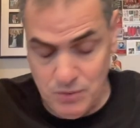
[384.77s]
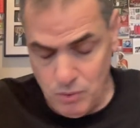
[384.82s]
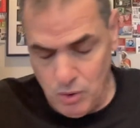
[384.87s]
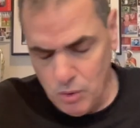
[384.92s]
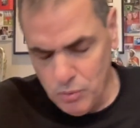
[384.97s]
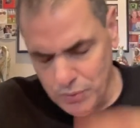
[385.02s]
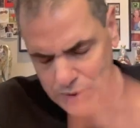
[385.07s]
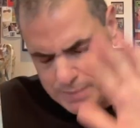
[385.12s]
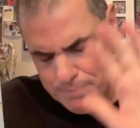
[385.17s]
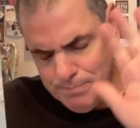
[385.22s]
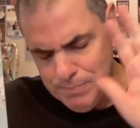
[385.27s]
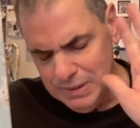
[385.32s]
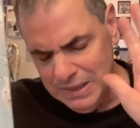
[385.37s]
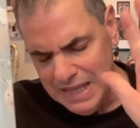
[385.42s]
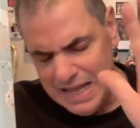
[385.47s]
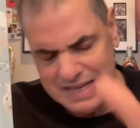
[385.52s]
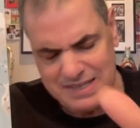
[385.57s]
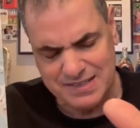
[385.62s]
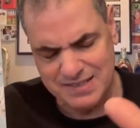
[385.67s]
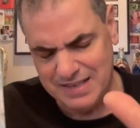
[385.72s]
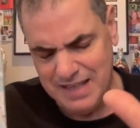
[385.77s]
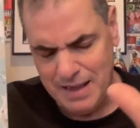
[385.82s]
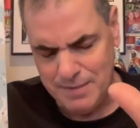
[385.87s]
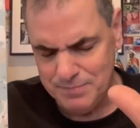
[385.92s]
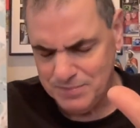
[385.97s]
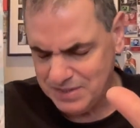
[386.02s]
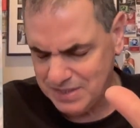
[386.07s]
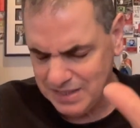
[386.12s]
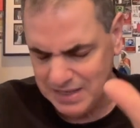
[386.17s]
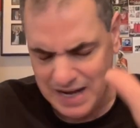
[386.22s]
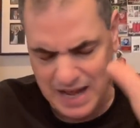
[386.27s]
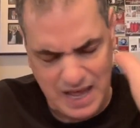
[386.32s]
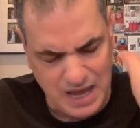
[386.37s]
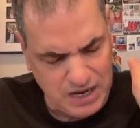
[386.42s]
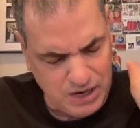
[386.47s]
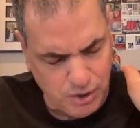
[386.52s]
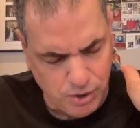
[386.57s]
Well, we bless them today.